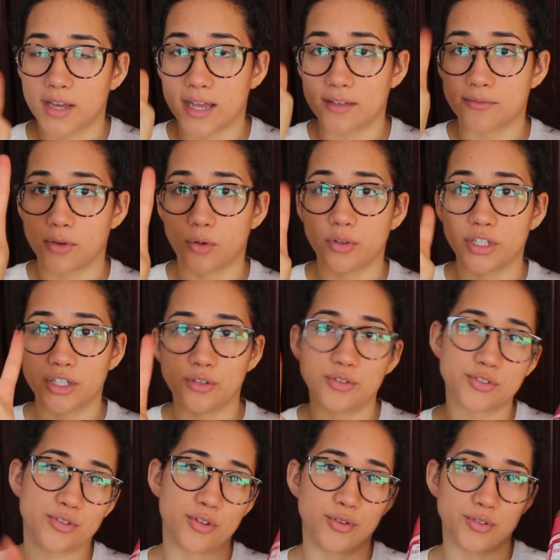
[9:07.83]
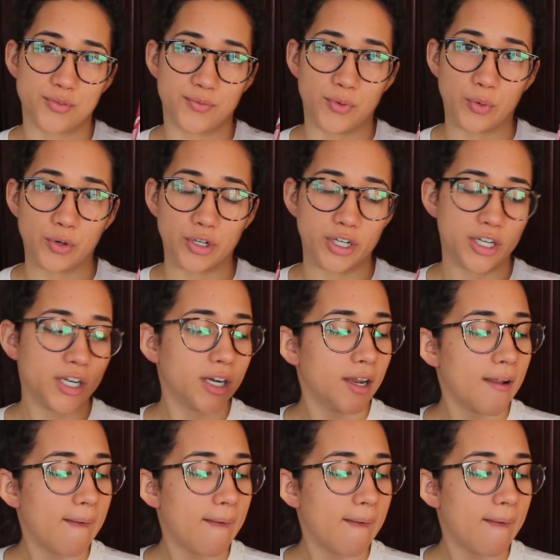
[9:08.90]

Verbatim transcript: I've only used those four.